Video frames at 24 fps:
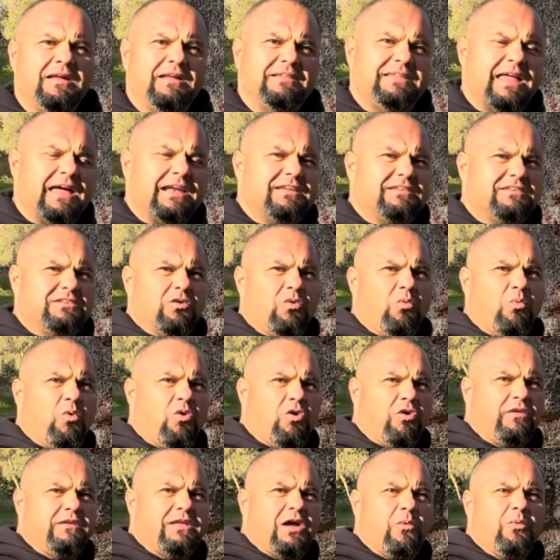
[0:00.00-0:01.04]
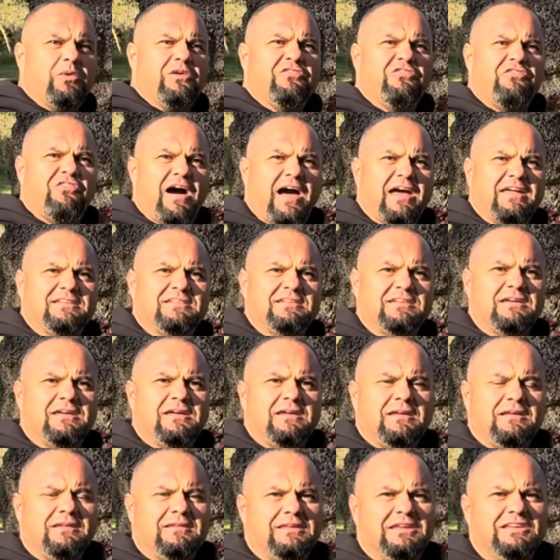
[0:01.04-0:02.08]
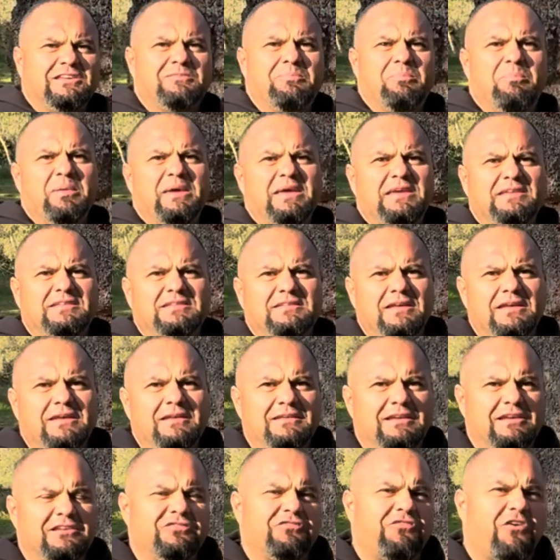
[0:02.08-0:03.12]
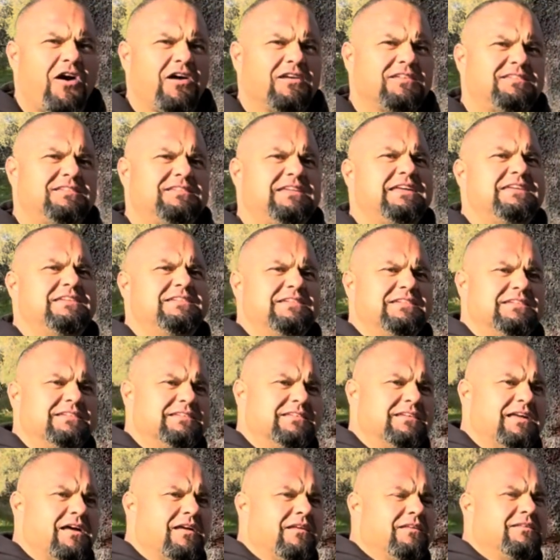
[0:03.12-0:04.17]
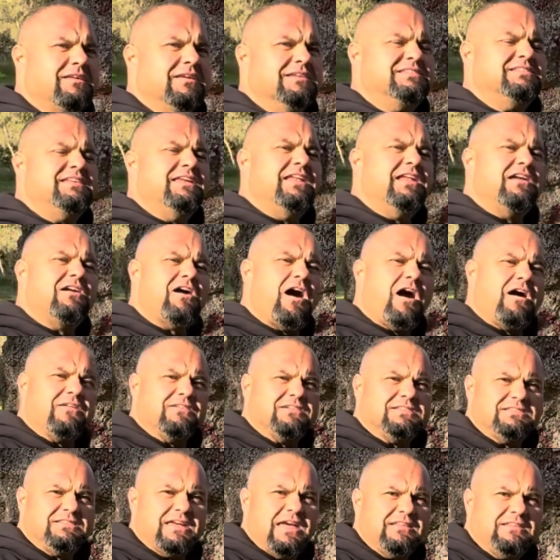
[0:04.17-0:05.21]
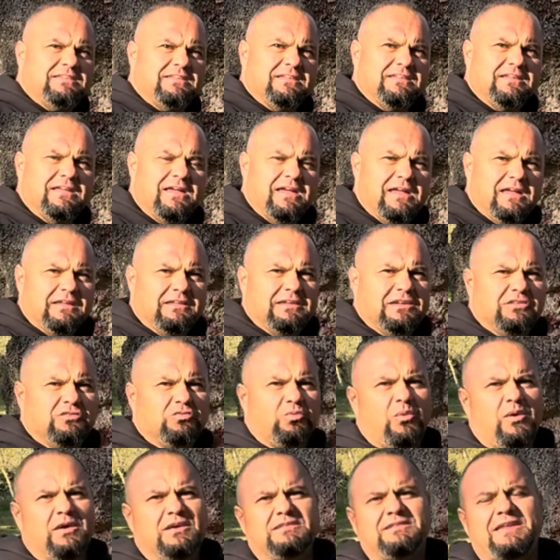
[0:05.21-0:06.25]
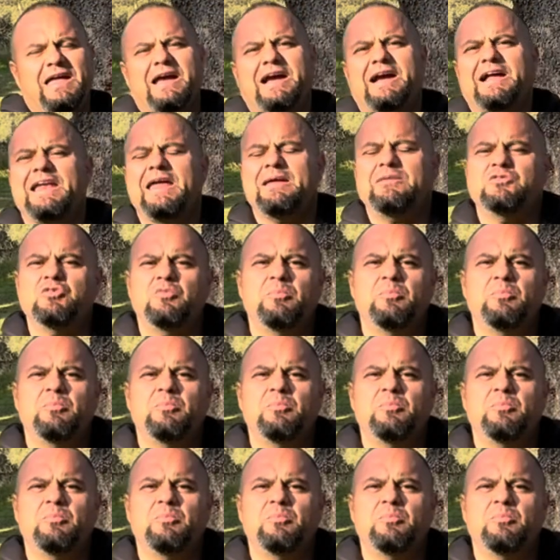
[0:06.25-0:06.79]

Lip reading: that is the war that we fight. These beasts, these false teachings, the synagogue of Satan, these ones that claim to